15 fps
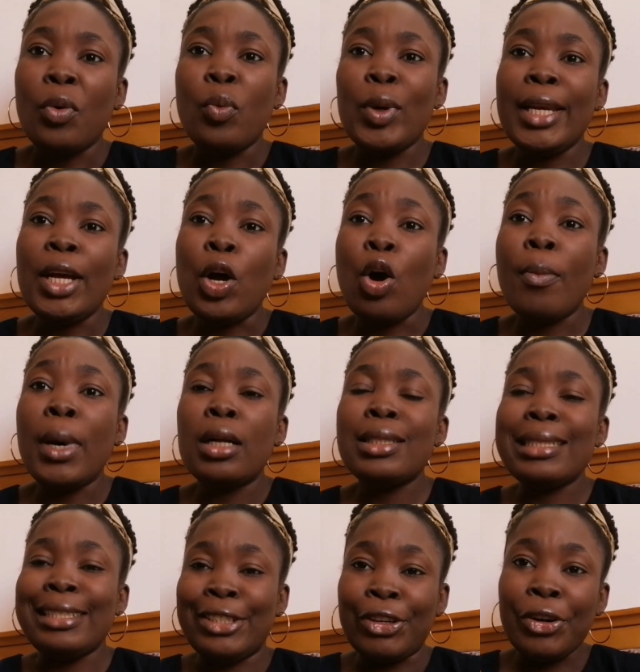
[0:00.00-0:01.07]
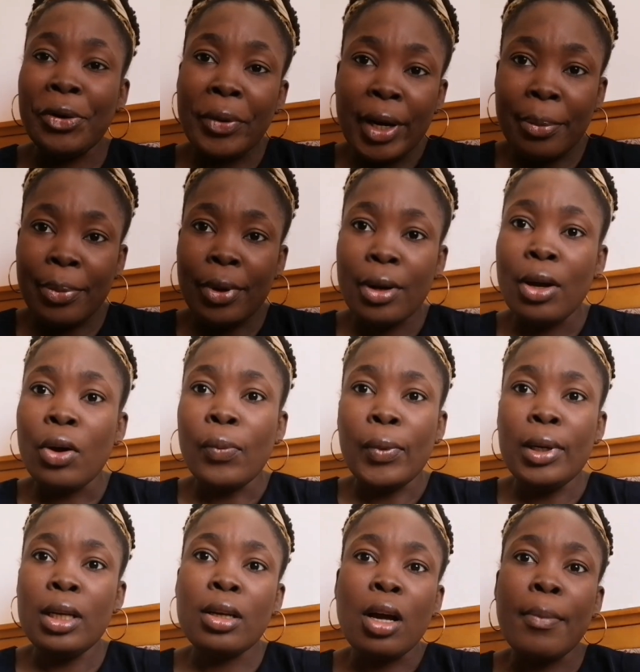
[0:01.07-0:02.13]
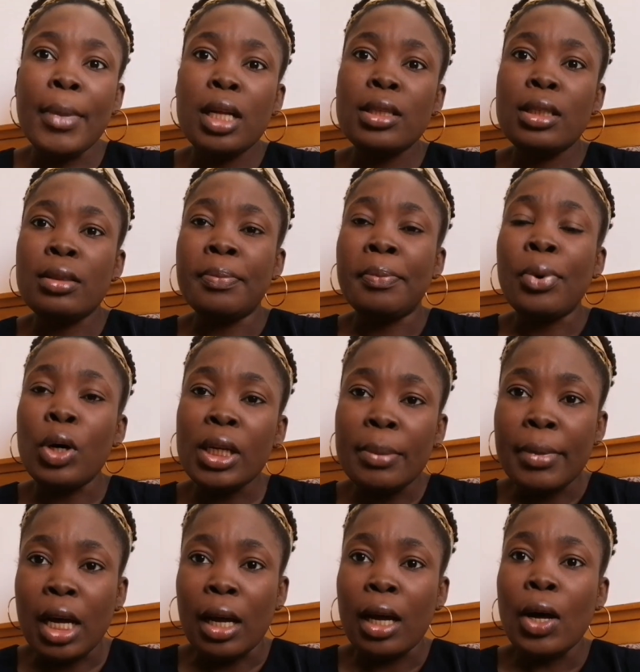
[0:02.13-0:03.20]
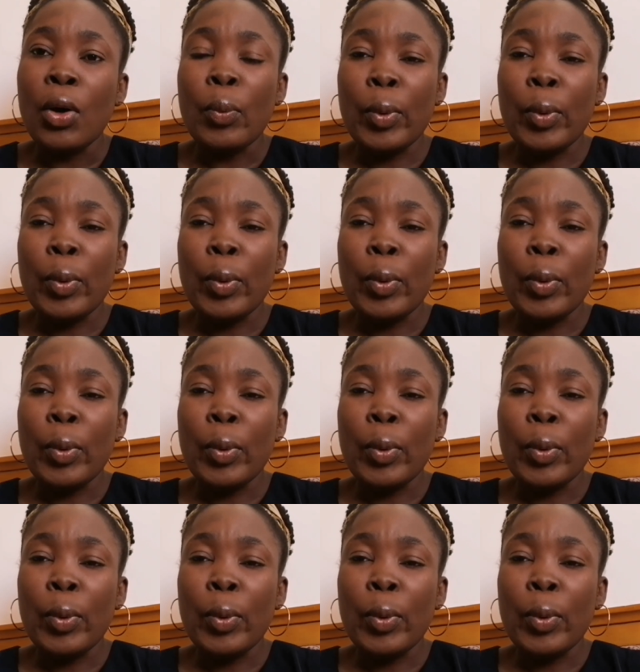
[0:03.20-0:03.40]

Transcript: Will it come out in crepe? Will it come out in polymer?